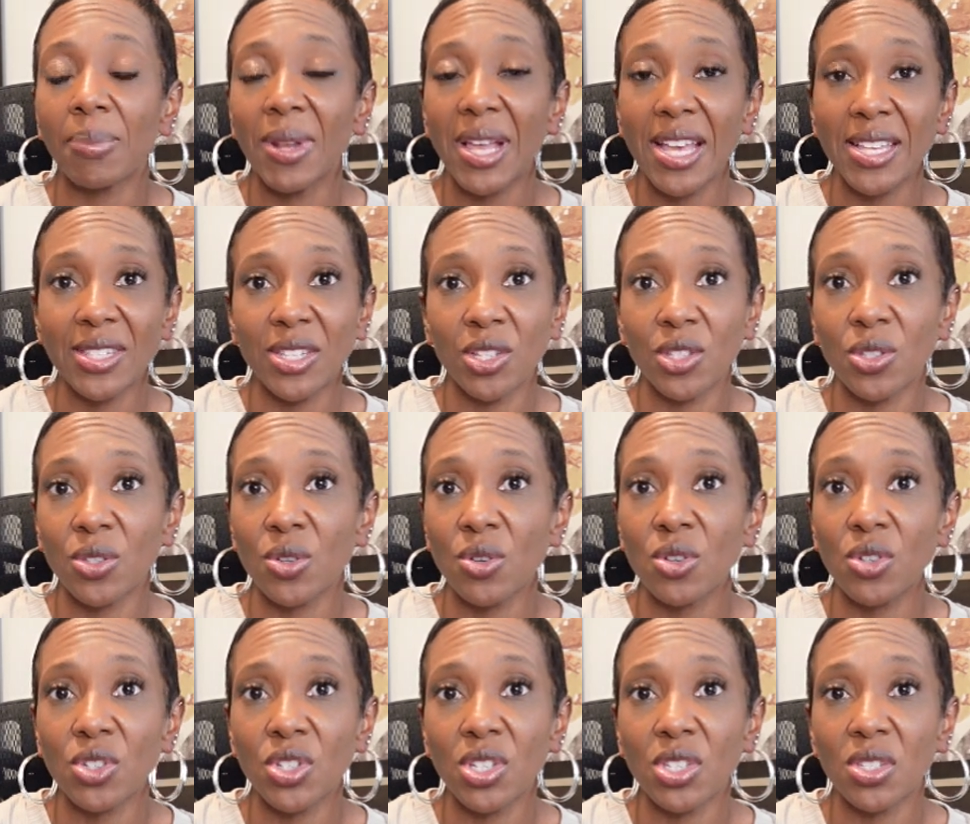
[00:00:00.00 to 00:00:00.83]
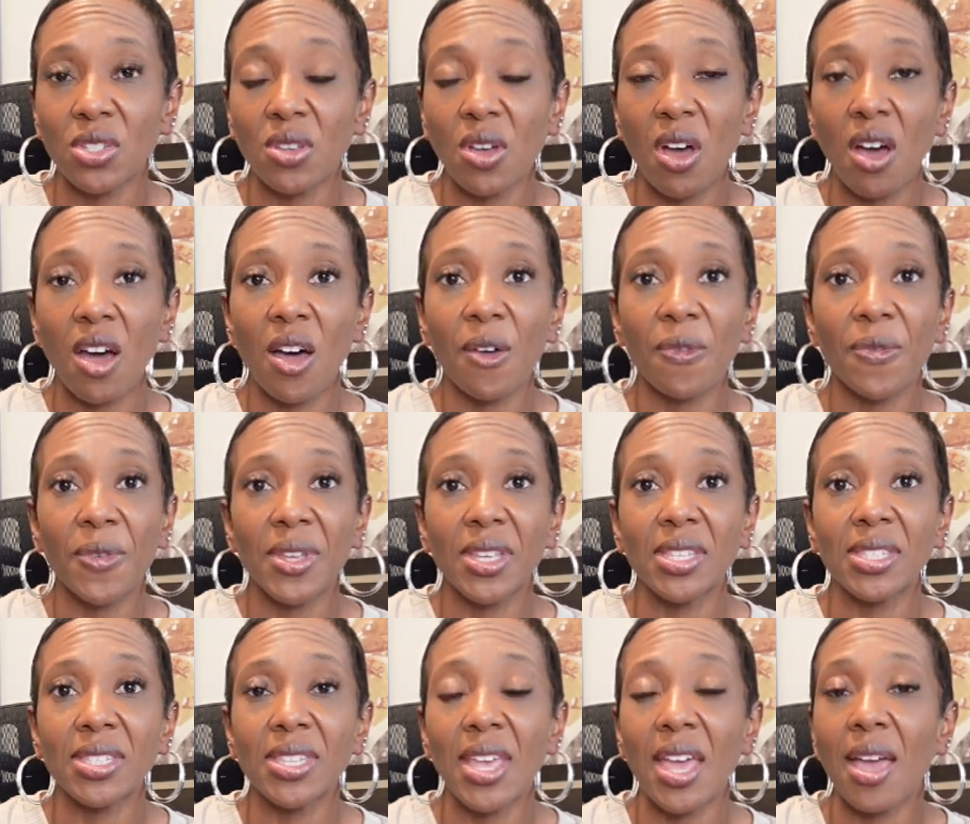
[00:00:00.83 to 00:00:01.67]
plastic surgeon's
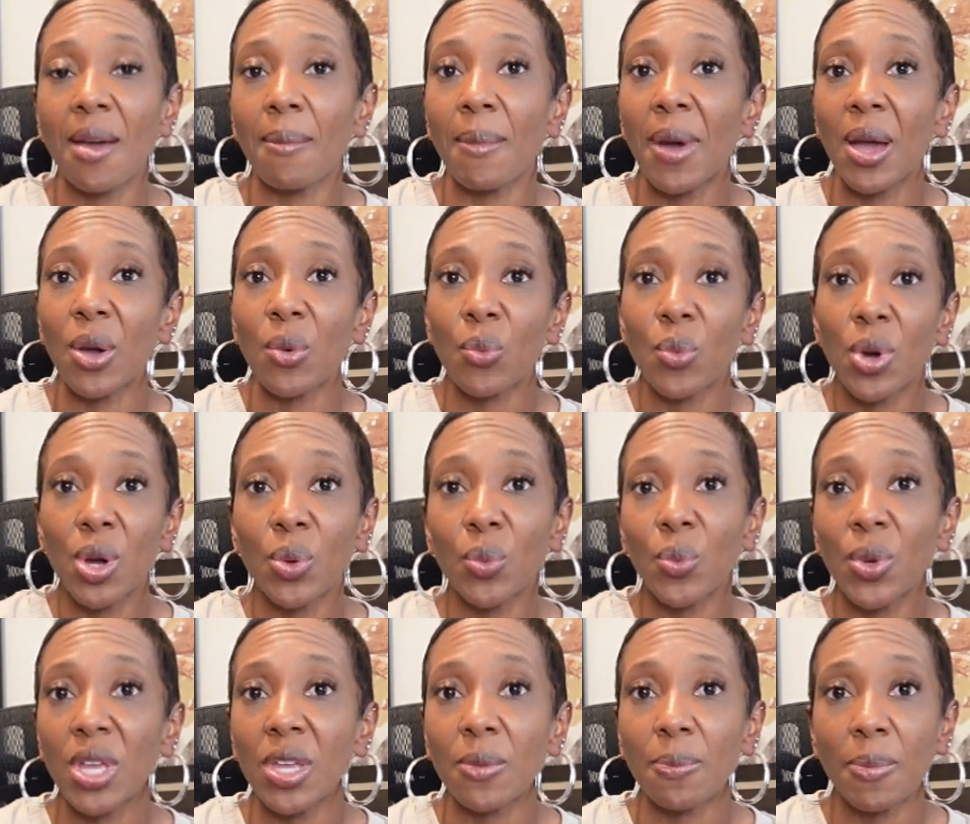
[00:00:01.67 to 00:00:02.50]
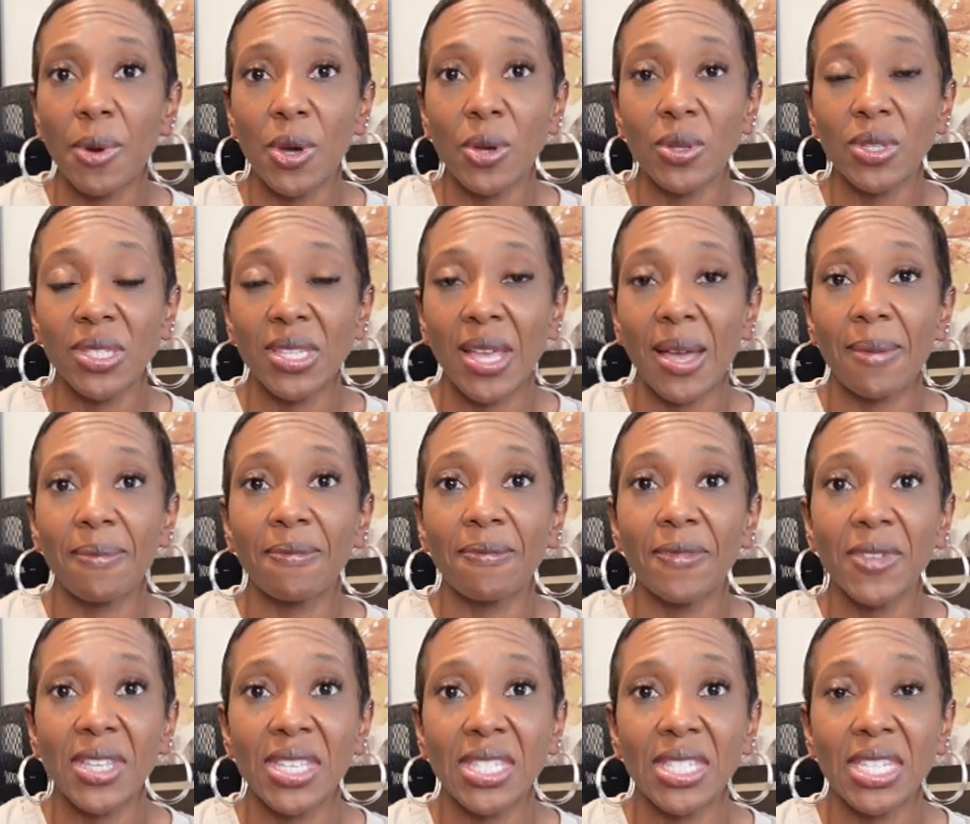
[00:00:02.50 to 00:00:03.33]
office at my 1 week
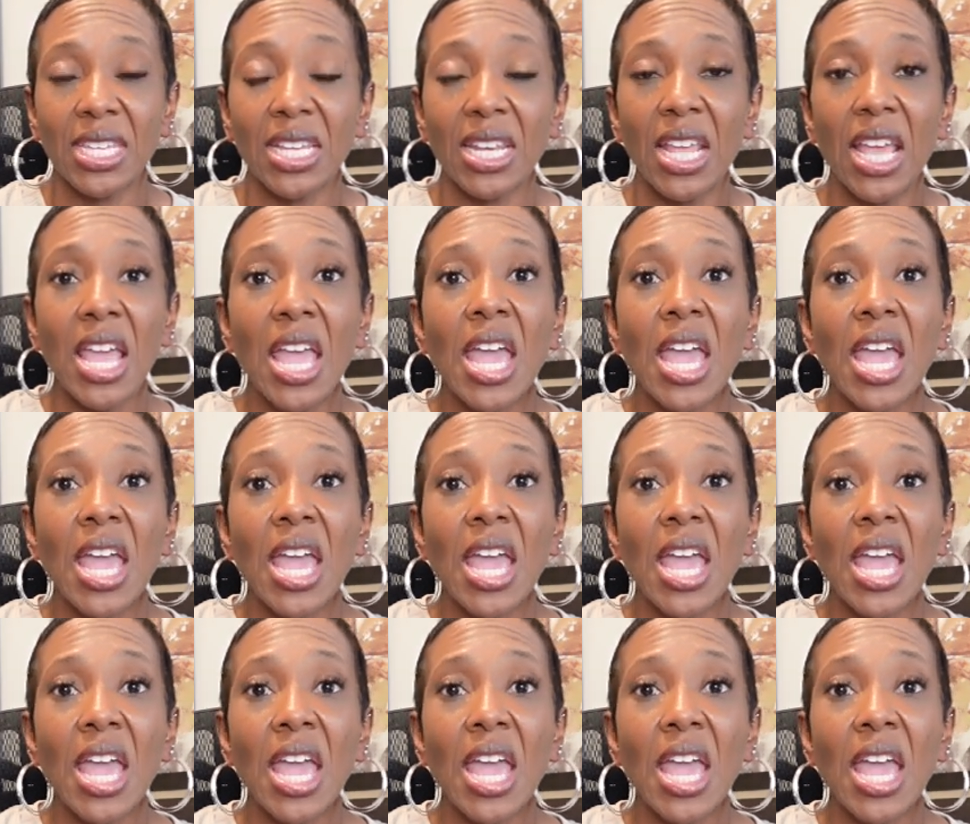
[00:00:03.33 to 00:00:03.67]
post-op visit,